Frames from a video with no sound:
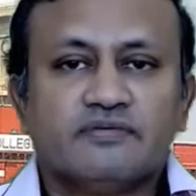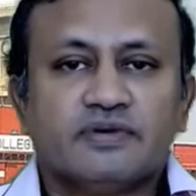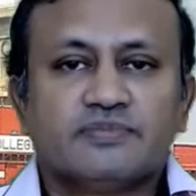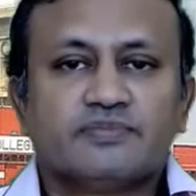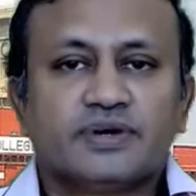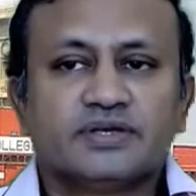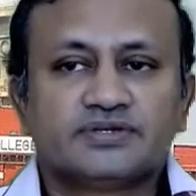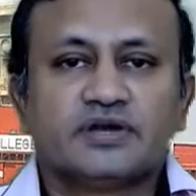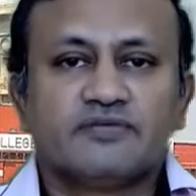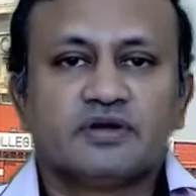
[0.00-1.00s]
pretty
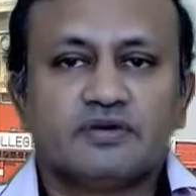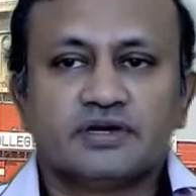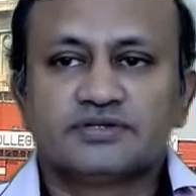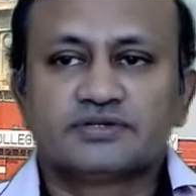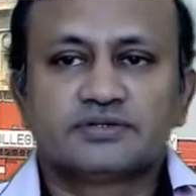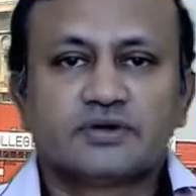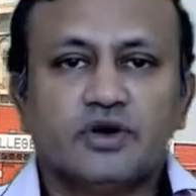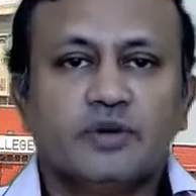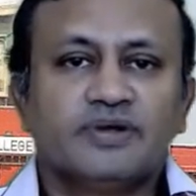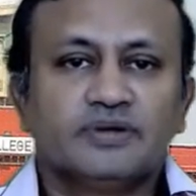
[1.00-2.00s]
straightforward. It's
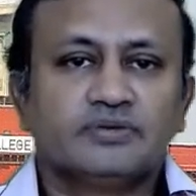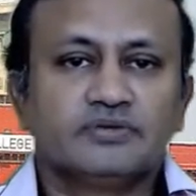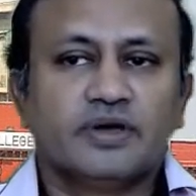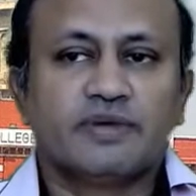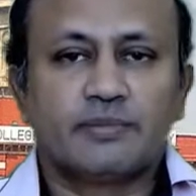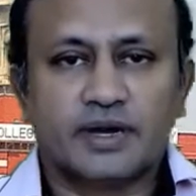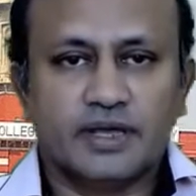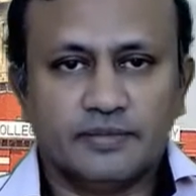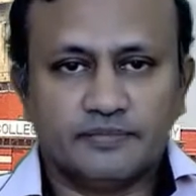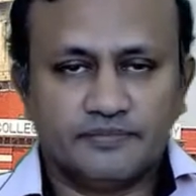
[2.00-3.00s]
common to everybody.
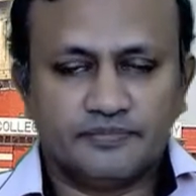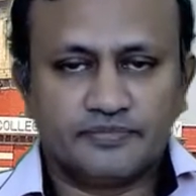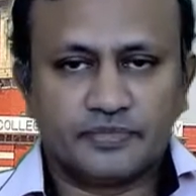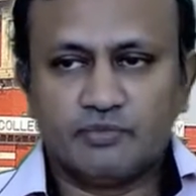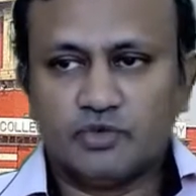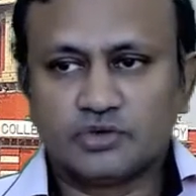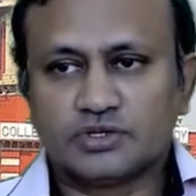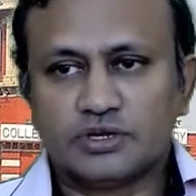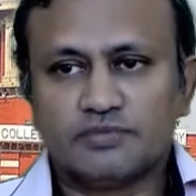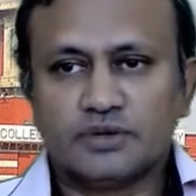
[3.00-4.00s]

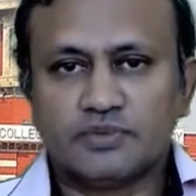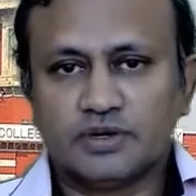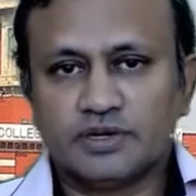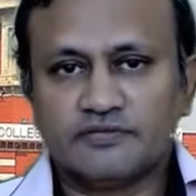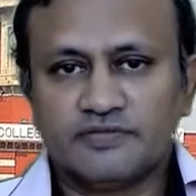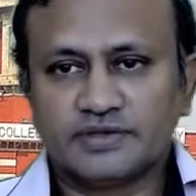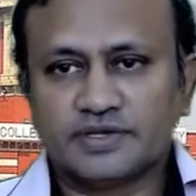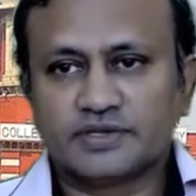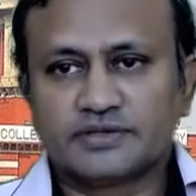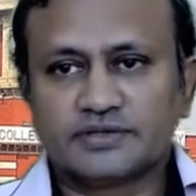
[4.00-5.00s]
Mostly people did
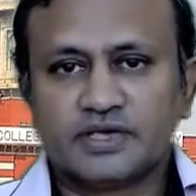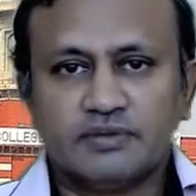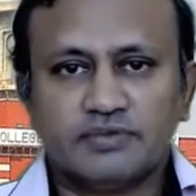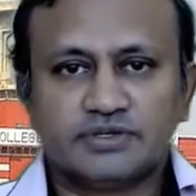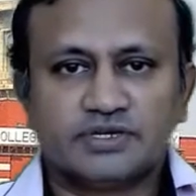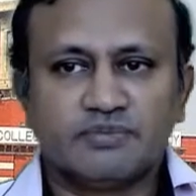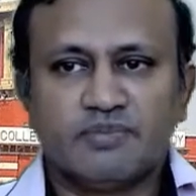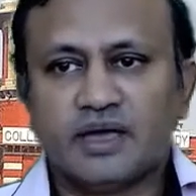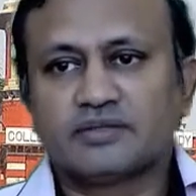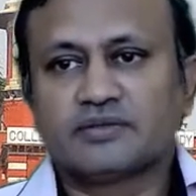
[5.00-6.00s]
physics, chemistry,
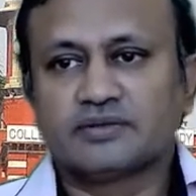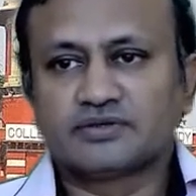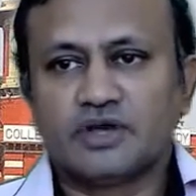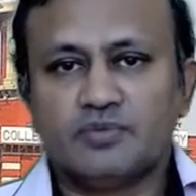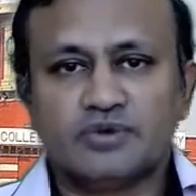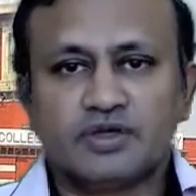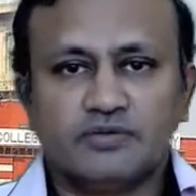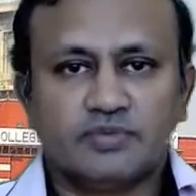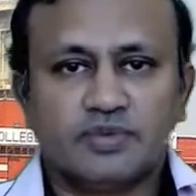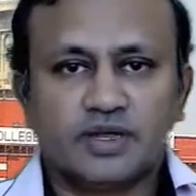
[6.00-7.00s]
math. It's common to
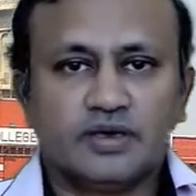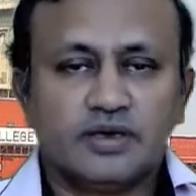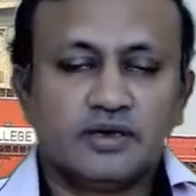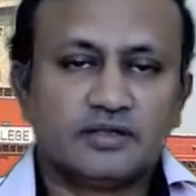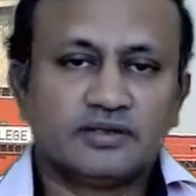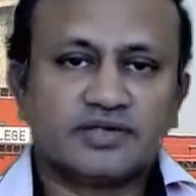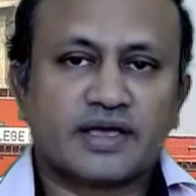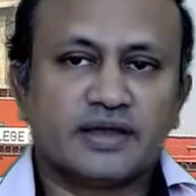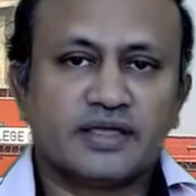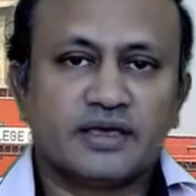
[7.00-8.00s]
everybody.
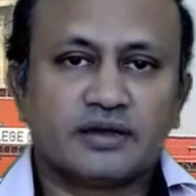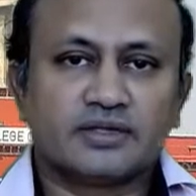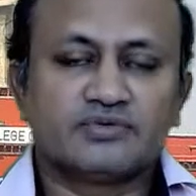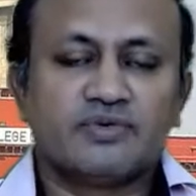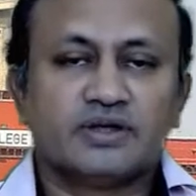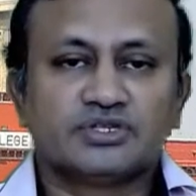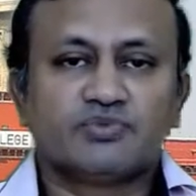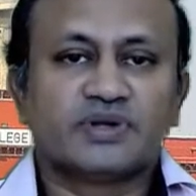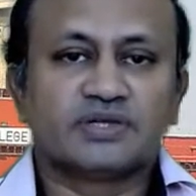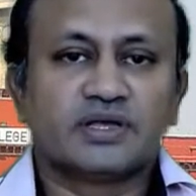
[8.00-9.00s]
Second year is when
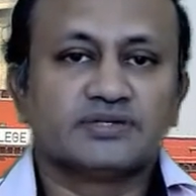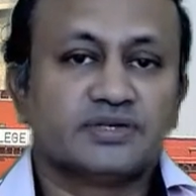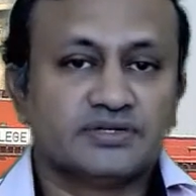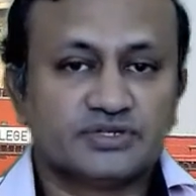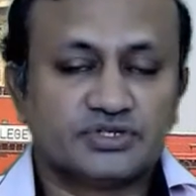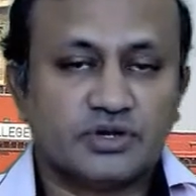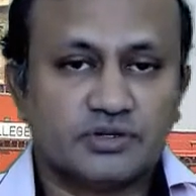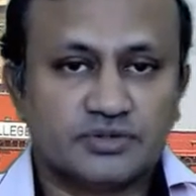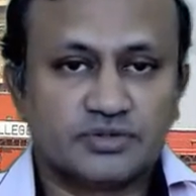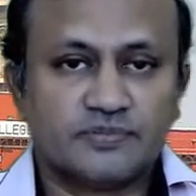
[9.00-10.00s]
specialization
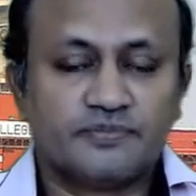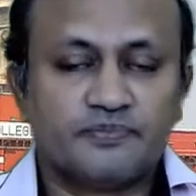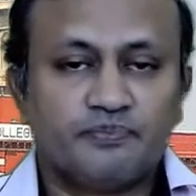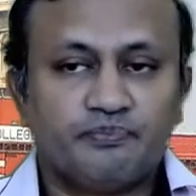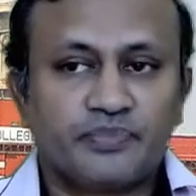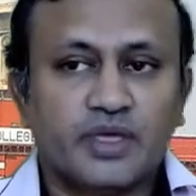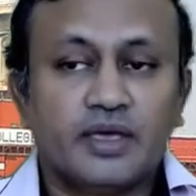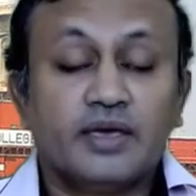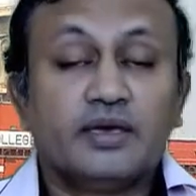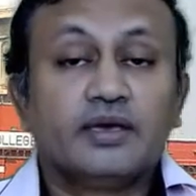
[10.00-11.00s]
starts.
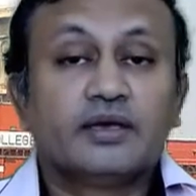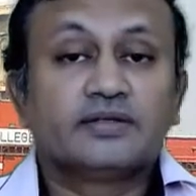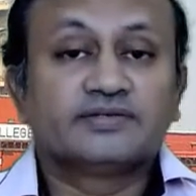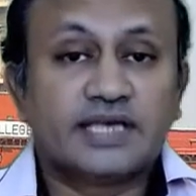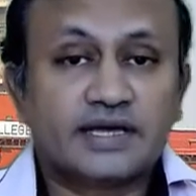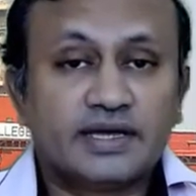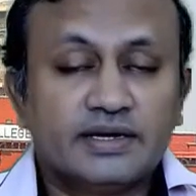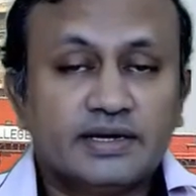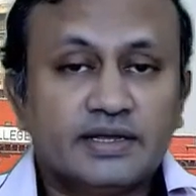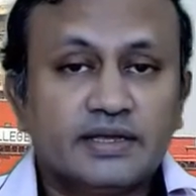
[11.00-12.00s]
In the
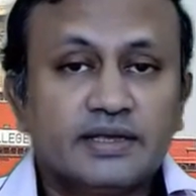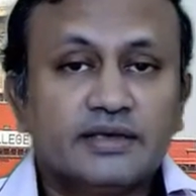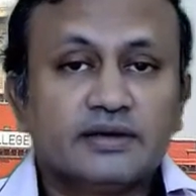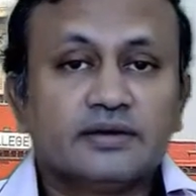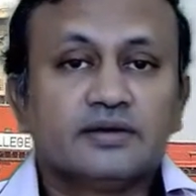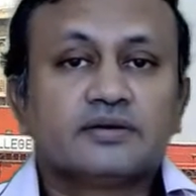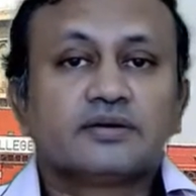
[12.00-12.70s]
second year,